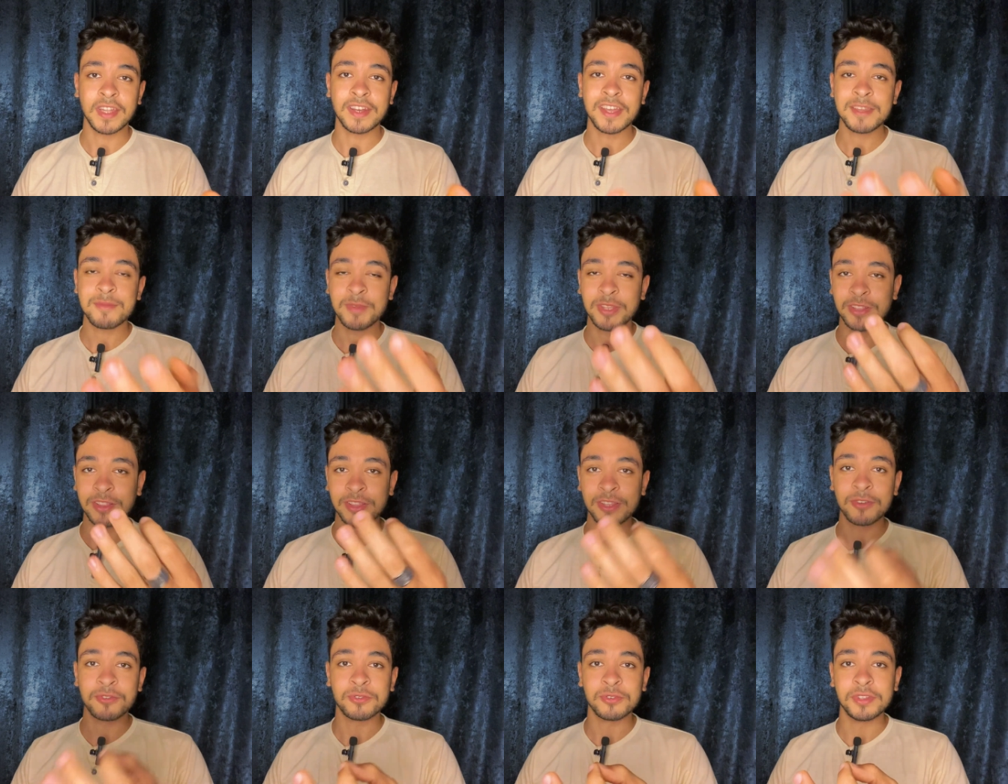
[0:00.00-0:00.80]
And I mean
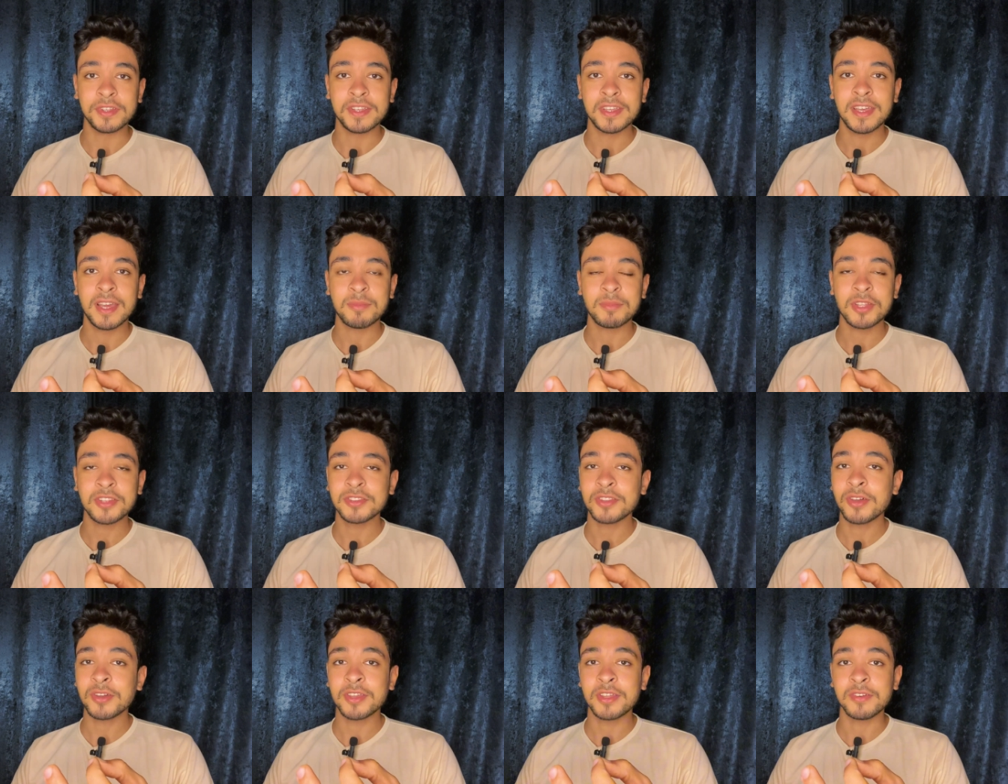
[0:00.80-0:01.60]
literally. I'm
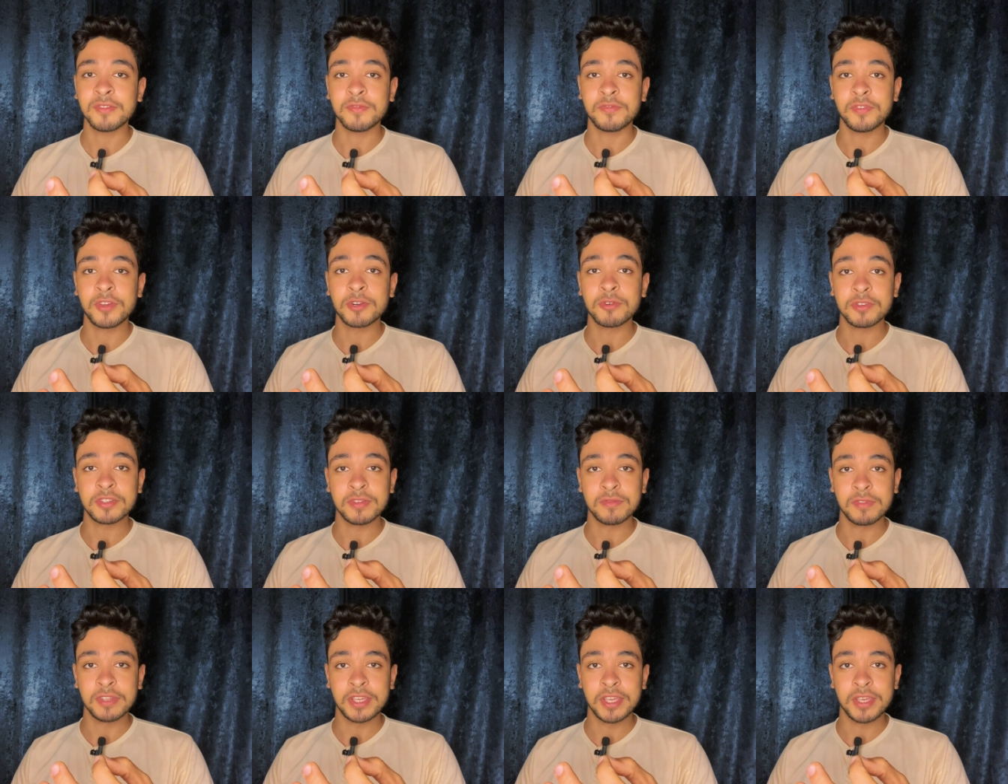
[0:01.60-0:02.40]
not talking
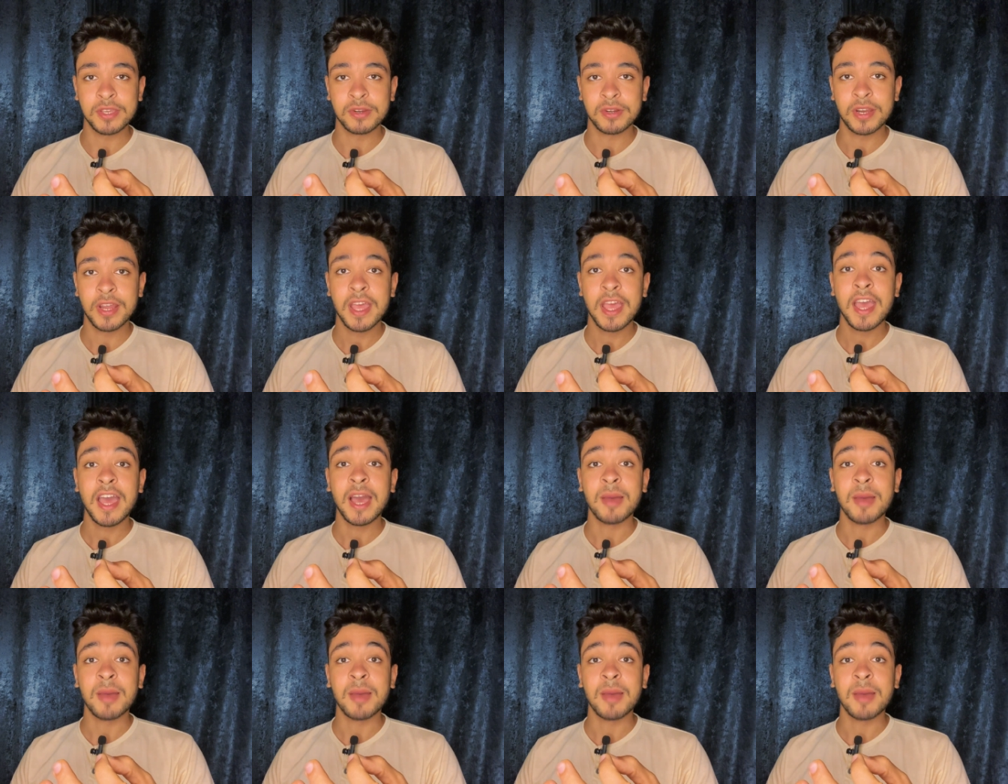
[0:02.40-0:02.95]
figuratively here.